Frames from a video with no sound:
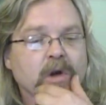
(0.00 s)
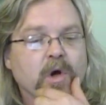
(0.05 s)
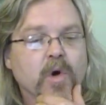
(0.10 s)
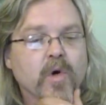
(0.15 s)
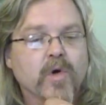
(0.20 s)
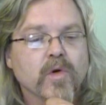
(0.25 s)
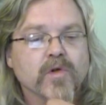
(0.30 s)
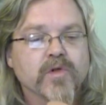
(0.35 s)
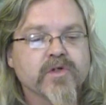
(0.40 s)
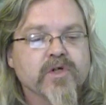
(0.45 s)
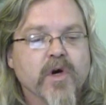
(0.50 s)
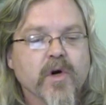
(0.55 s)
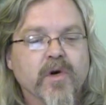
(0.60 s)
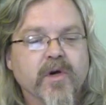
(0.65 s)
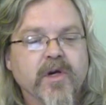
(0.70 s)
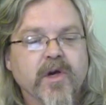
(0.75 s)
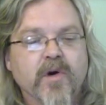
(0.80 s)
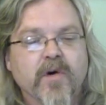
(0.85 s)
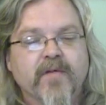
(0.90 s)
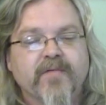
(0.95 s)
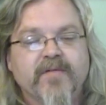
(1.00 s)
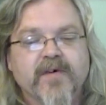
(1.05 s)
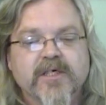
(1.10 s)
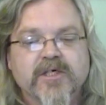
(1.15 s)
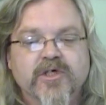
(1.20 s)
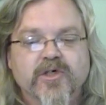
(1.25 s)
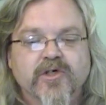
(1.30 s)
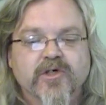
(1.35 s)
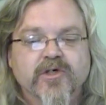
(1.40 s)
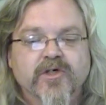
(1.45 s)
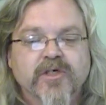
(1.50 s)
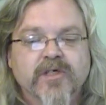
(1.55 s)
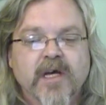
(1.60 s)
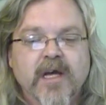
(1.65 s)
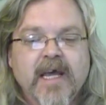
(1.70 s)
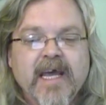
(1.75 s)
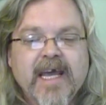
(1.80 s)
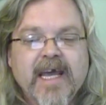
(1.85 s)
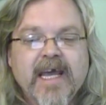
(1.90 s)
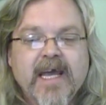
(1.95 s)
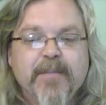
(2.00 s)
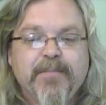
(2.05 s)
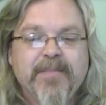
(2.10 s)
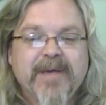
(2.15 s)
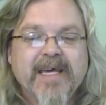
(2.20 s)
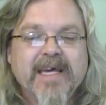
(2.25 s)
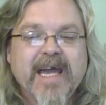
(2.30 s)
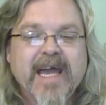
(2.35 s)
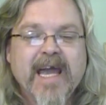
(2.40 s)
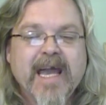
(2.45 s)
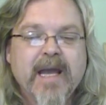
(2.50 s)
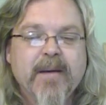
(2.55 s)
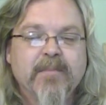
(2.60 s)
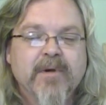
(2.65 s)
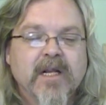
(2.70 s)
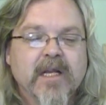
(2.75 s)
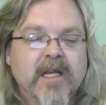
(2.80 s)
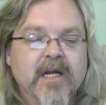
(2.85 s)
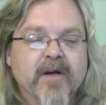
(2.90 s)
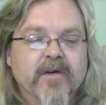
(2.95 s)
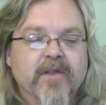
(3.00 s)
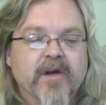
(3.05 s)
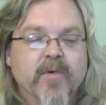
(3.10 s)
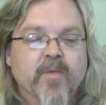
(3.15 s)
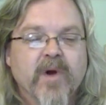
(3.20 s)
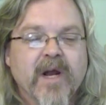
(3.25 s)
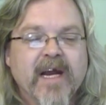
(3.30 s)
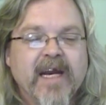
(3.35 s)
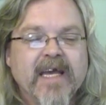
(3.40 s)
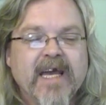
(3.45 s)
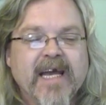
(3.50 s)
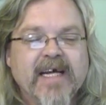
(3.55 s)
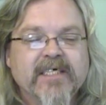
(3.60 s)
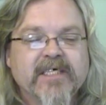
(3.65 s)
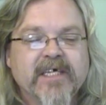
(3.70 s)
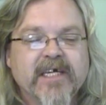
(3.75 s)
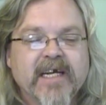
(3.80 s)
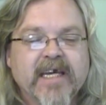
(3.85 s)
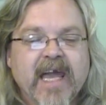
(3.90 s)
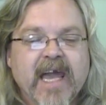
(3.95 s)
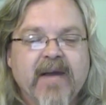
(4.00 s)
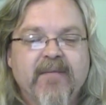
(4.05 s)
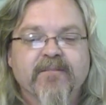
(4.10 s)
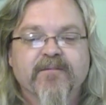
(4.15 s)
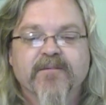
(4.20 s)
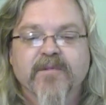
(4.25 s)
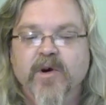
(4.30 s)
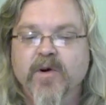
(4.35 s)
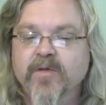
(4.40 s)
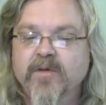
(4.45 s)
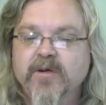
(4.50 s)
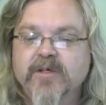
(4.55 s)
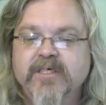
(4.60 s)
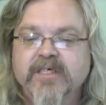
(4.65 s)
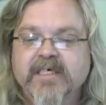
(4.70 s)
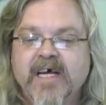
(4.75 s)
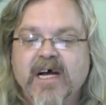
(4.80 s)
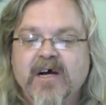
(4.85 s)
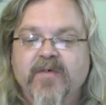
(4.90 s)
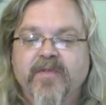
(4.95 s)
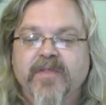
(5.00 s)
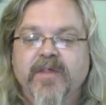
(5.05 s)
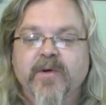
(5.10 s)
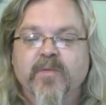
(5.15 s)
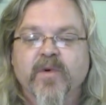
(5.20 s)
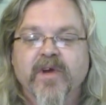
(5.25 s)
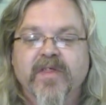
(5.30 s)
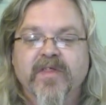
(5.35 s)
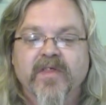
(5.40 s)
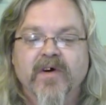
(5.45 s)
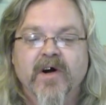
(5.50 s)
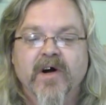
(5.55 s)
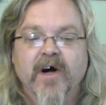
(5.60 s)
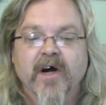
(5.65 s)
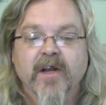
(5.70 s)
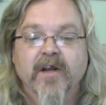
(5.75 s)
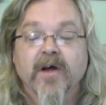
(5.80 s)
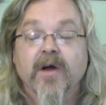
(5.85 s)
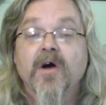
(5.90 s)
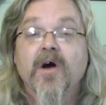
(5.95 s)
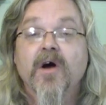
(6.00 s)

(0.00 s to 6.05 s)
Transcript: Local Tokyo officials, it became clear that radiation came further south than we thought,